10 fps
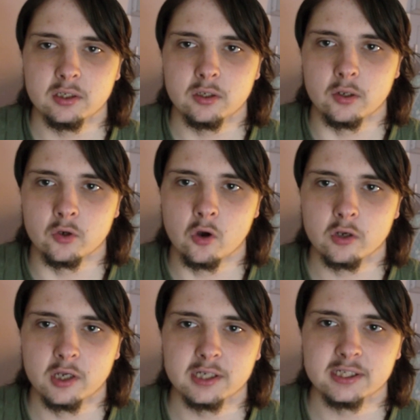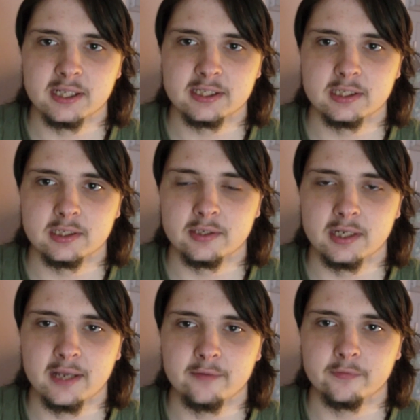not cutting it to the
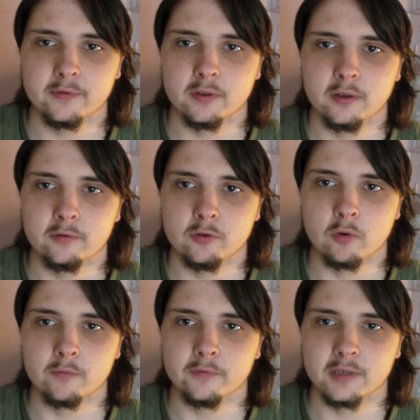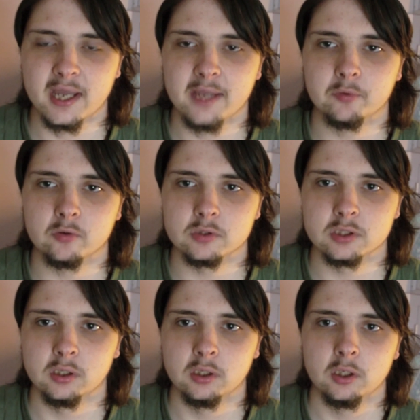length you want for the cables,
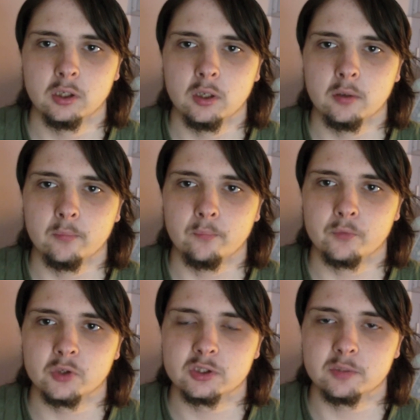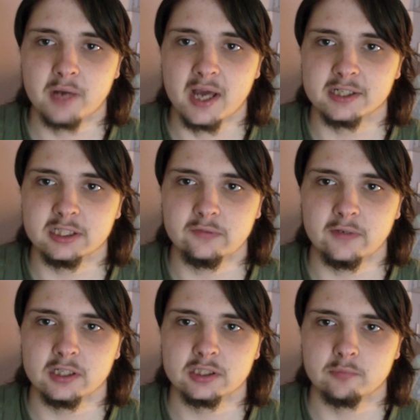just to practice
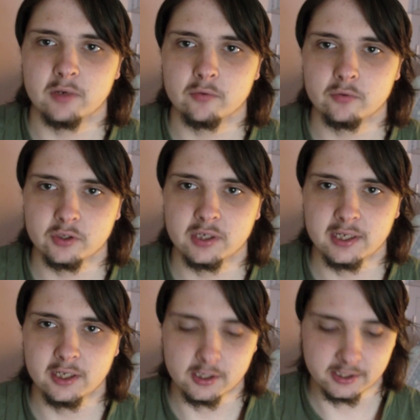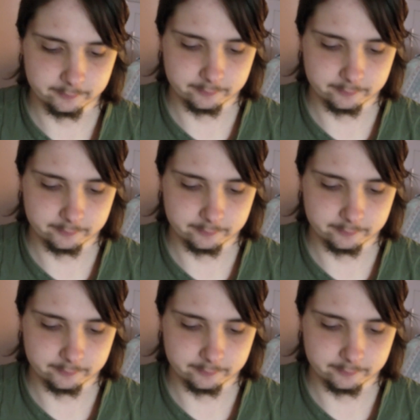first, well, doing any cutting.